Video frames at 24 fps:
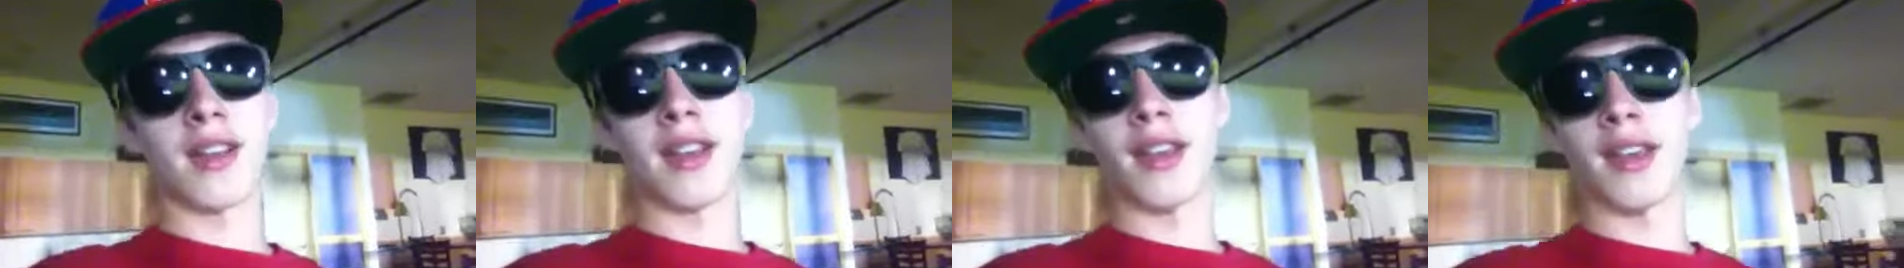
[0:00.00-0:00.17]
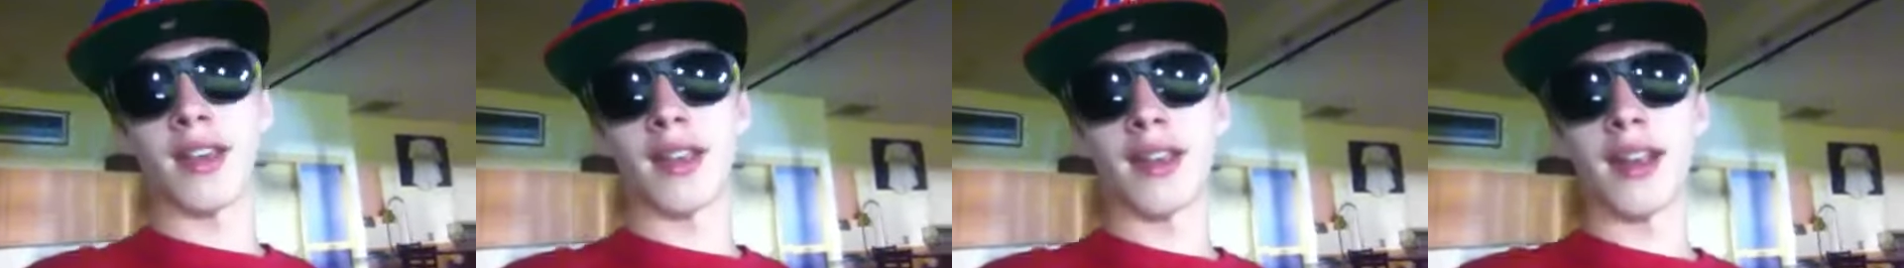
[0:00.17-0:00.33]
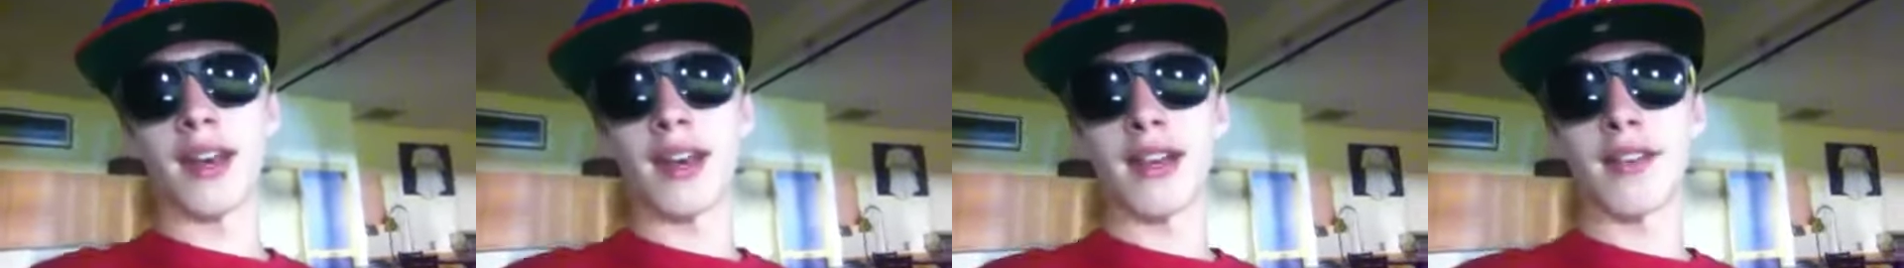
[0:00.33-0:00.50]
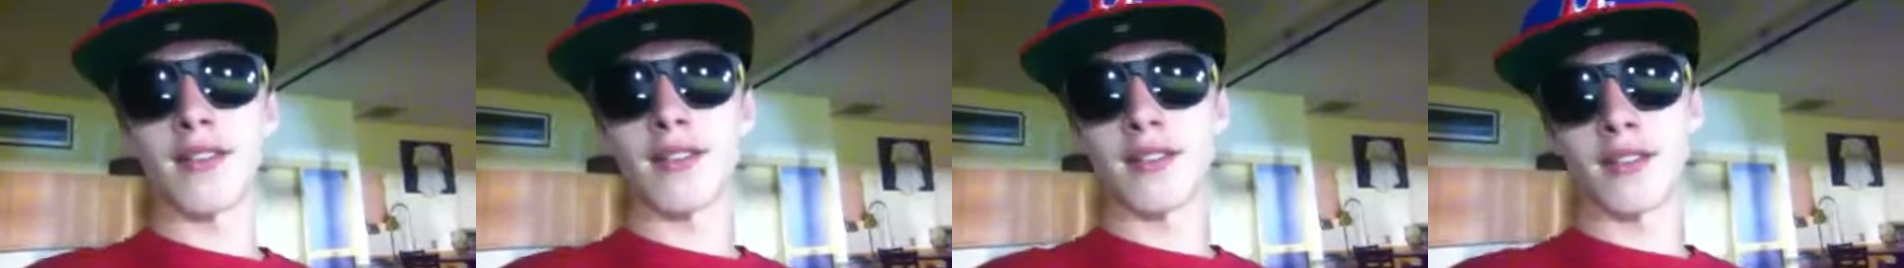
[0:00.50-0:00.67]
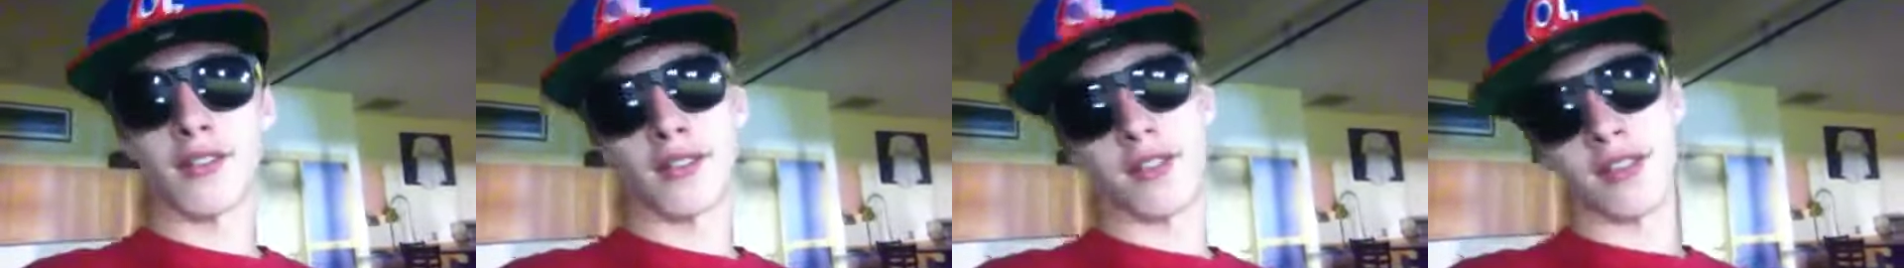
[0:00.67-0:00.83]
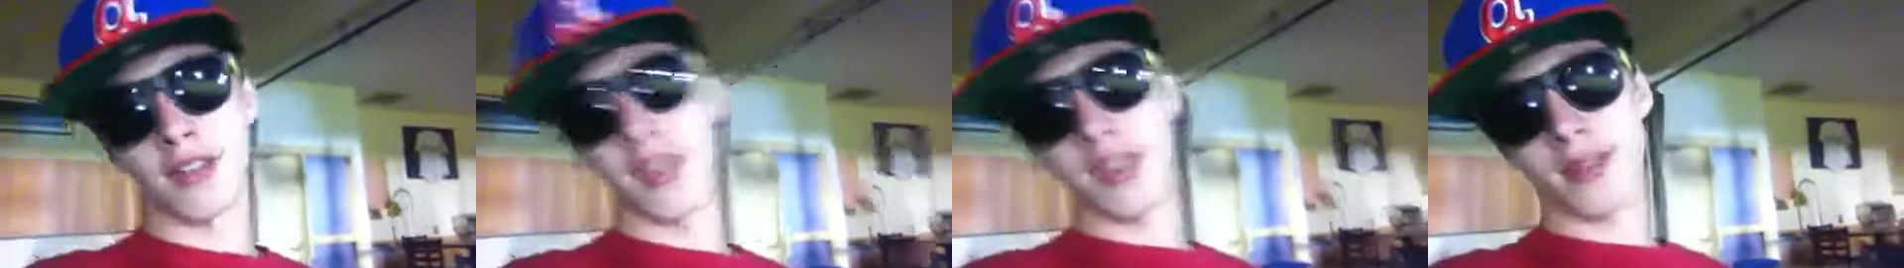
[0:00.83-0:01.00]
And I don't
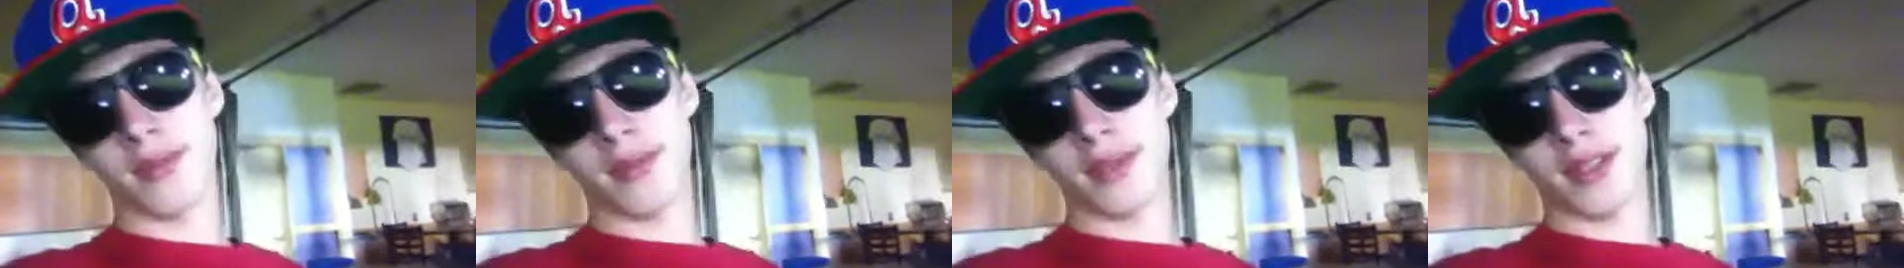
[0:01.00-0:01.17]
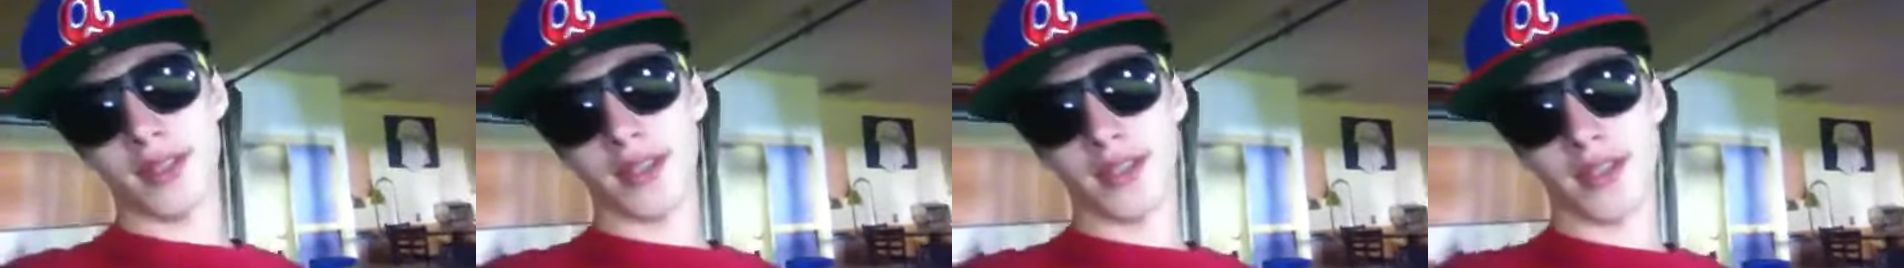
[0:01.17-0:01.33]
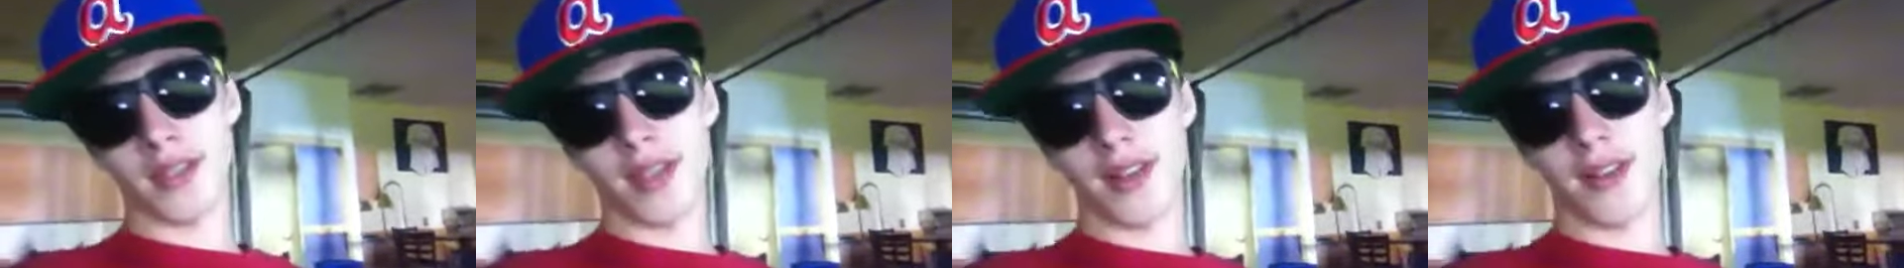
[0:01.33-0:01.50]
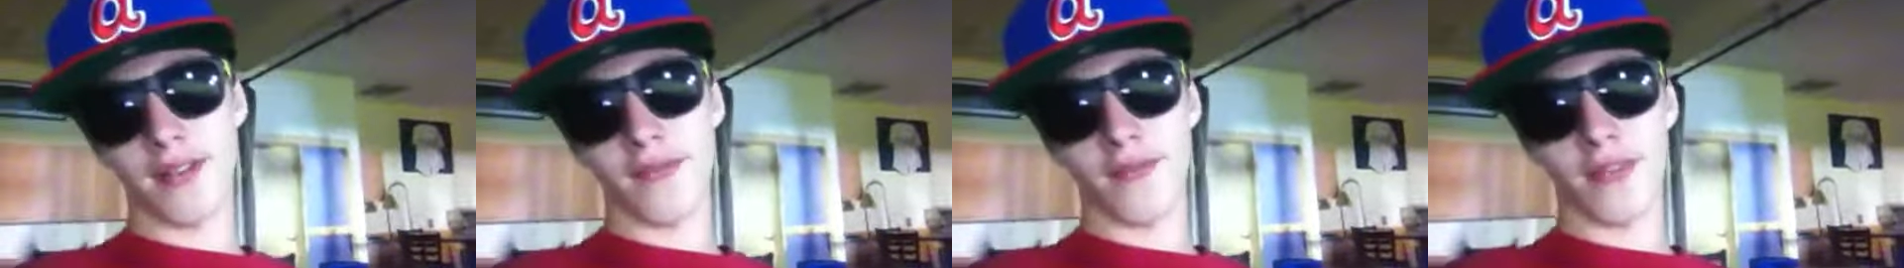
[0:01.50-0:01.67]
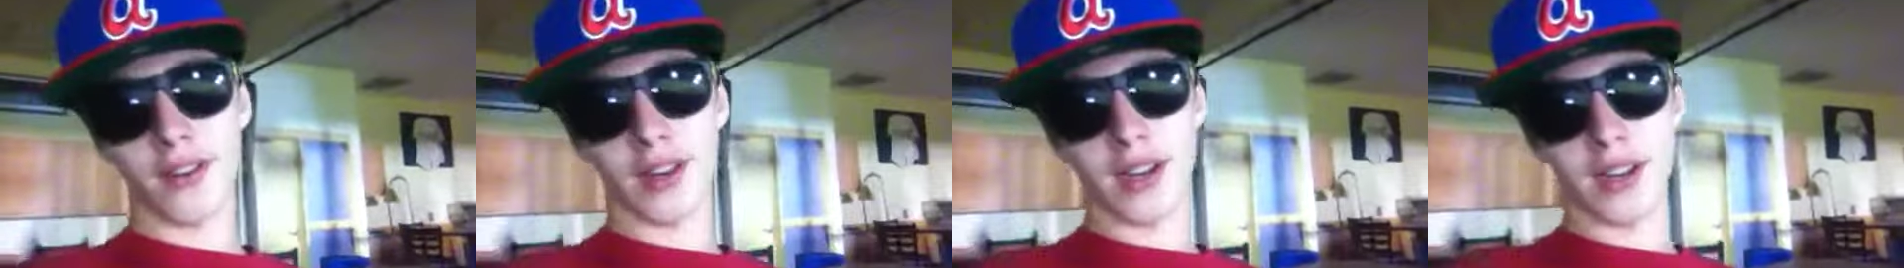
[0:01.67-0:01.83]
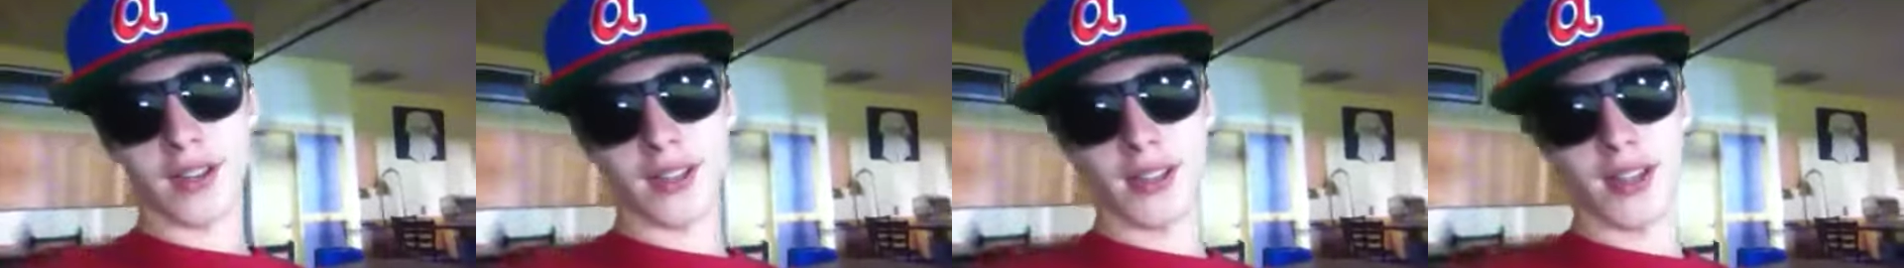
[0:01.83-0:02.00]
know their names because I
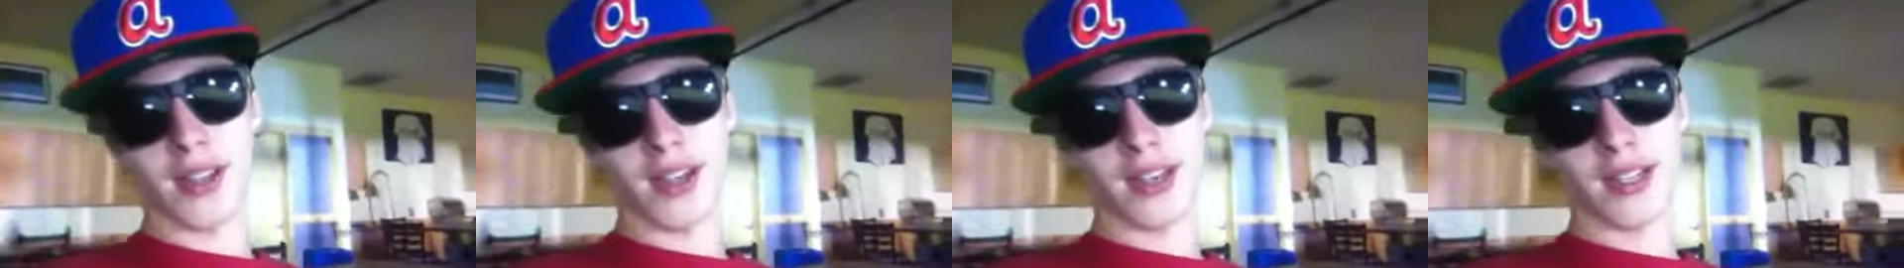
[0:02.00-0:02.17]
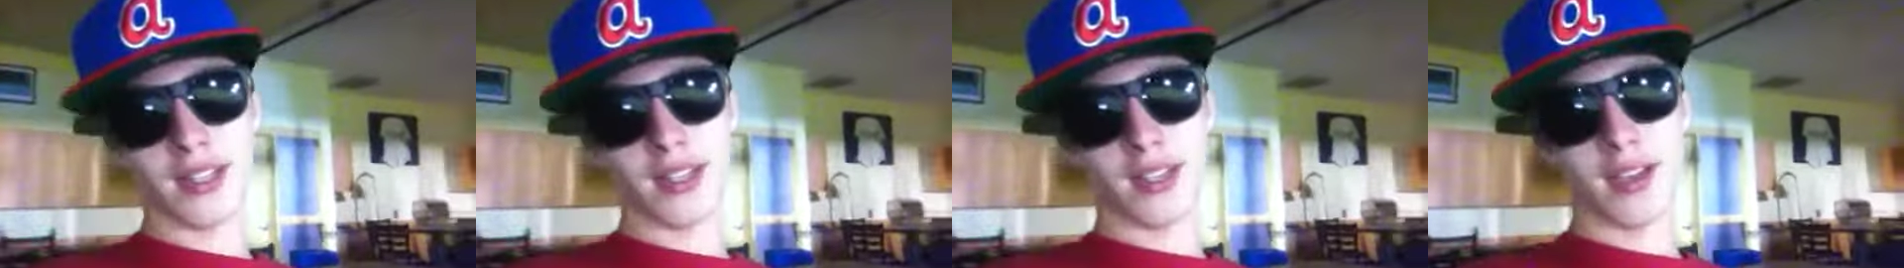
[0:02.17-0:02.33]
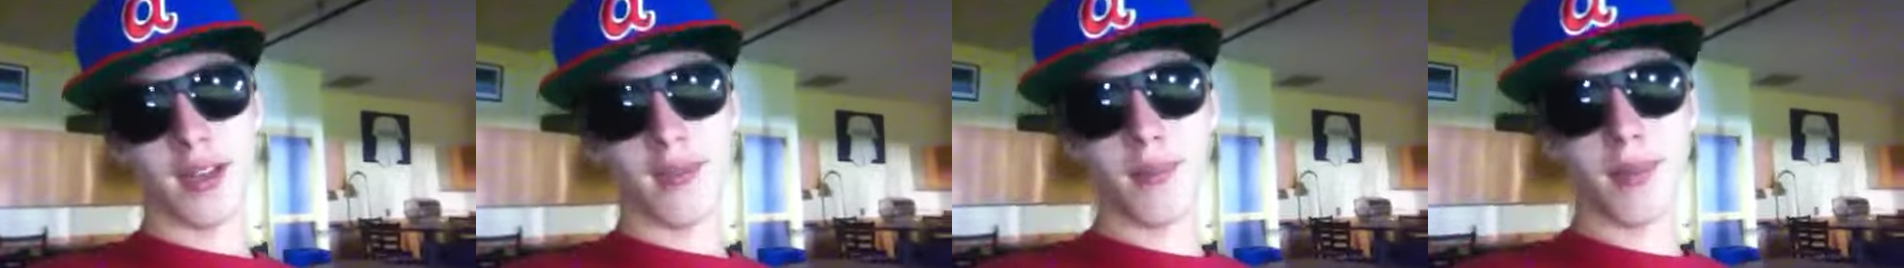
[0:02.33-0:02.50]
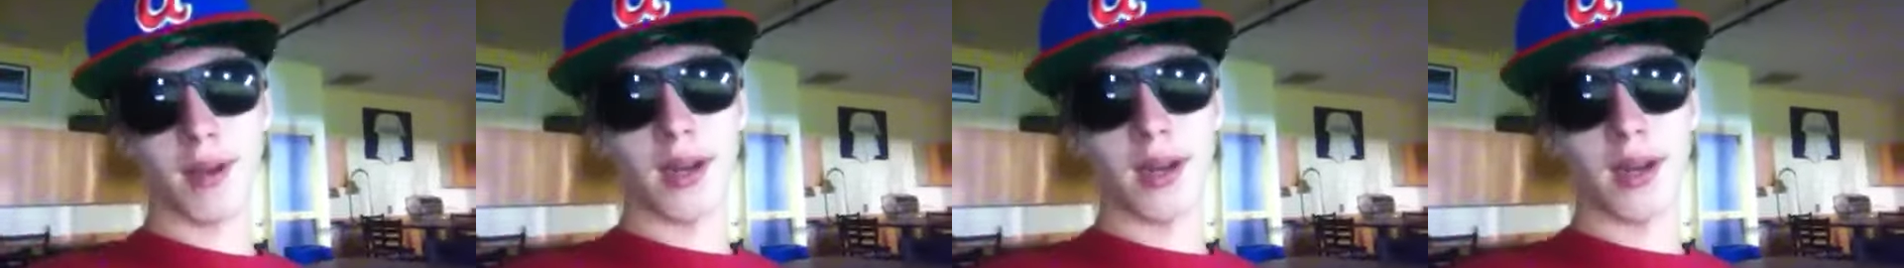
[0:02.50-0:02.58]
forgot to ask.